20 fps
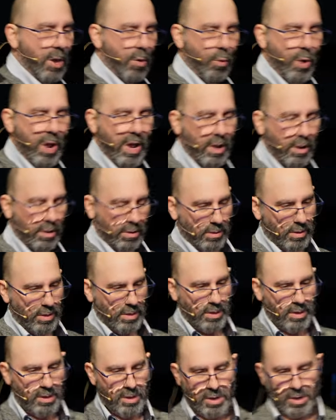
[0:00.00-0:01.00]
Well,
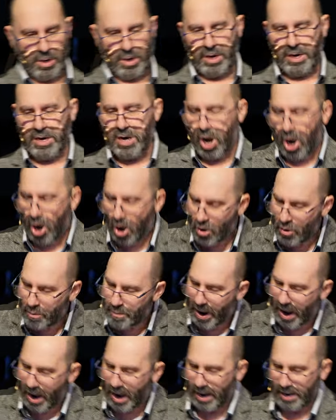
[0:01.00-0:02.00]
in
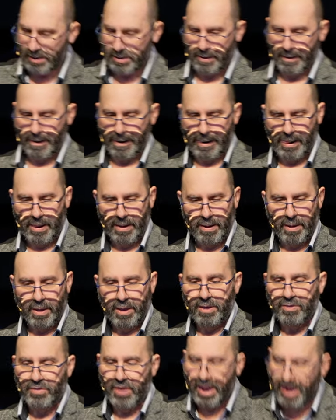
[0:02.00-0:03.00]
Hobart,
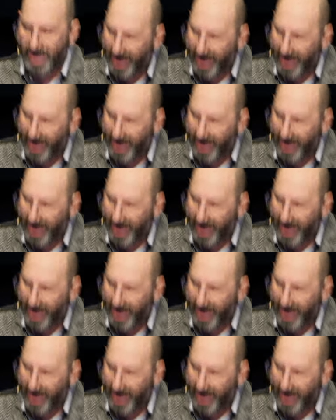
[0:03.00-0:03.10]
they